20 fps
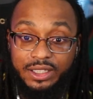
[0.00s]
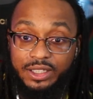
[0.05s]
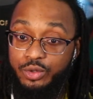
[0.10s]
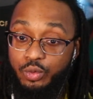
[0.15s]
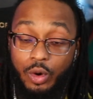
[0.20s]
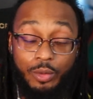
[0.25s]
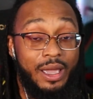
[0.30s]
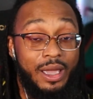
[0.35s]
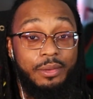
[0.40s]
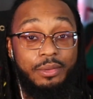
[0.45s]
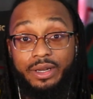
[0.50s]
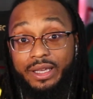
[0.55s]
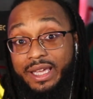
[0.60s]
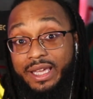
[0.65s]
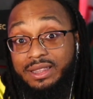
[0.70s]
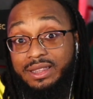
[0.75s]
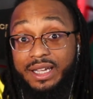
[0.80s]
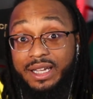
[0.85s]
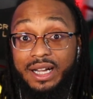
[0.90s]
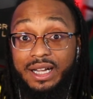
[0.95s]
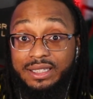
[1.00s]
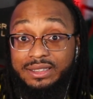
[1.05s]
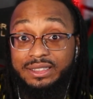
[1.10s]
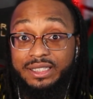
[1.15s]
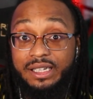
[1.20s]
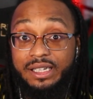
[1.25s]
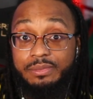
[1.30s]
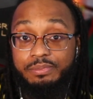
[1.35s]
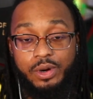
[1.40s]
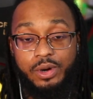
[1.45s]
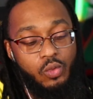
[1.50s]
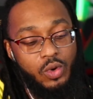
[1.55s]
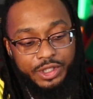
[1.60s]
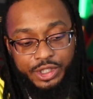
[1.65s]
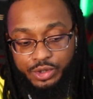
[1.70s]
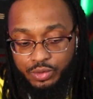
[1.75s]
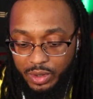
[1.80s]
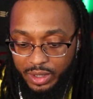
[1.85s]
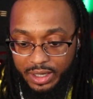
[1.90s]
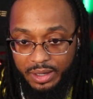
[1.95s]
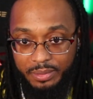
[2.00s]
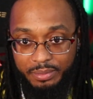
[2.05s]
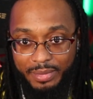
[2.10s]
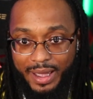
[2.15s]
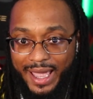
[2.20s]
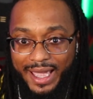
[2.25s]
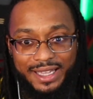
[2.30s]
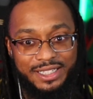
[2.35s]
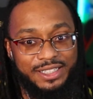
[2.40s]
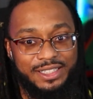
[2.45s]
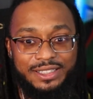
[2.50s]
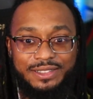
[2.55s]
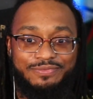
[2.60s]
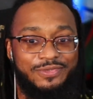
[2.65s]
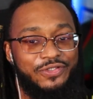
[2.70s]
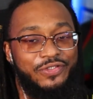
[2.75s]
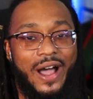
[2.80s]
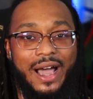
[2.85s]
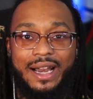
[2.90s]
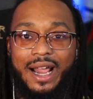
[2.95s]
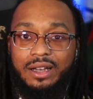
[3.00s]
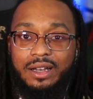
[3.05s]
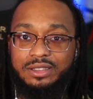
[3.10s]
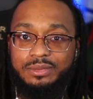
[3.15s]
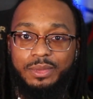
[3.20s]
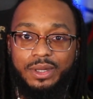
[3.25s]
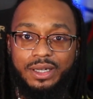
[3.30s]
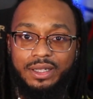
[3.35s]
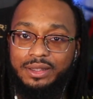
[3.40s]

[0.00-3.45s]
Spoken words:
You won't be able to get the content, but once you want to come back, it's just $5 a month.